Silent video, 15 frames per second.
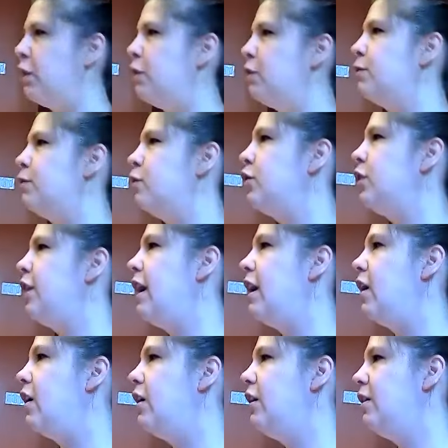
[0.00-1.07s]
your ears for
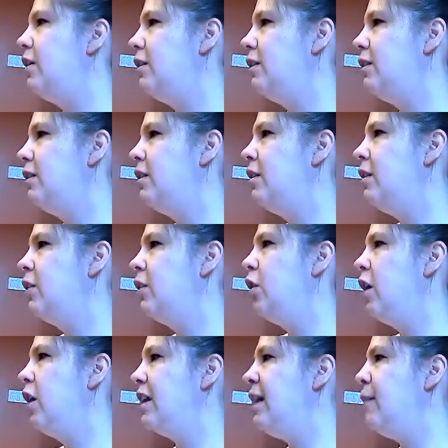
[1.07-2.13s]
chair.
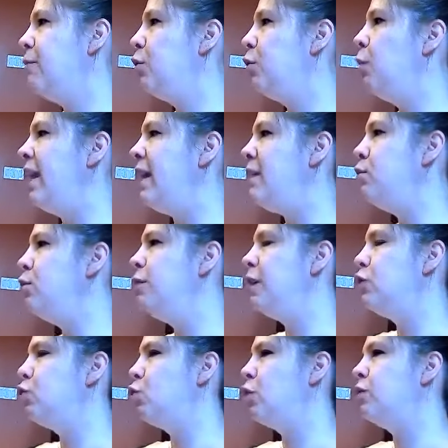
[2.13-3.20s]
Good. Keep the weight
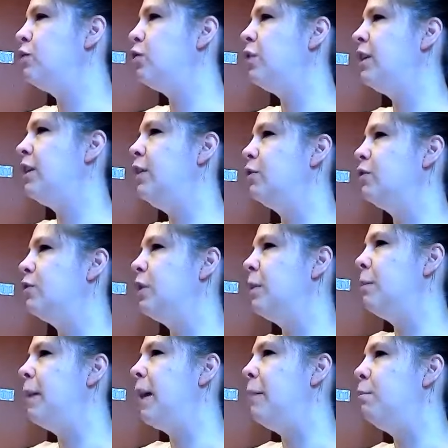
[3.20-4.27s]
moving towards your heels. So
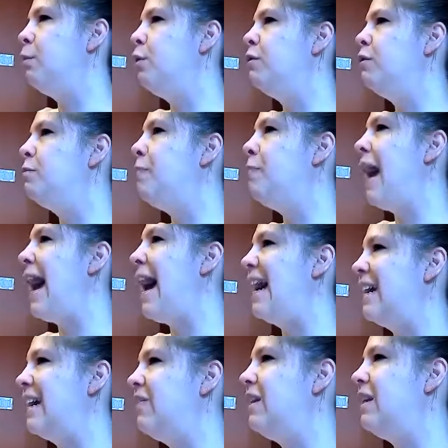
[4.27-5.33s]
the butt moves
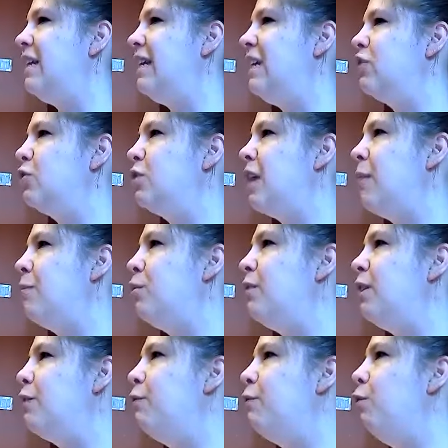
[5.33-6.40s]
back, the knees are not
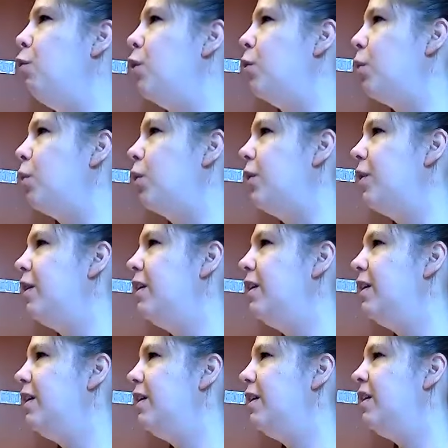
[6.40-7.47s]
moving forward.
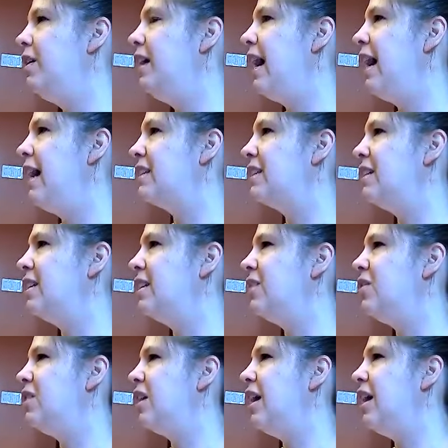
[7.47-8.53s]
Excellent,
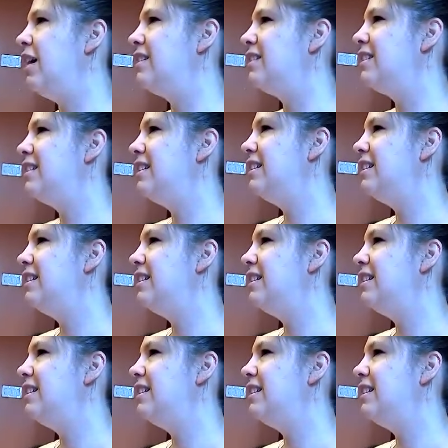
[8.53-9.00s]
you guys.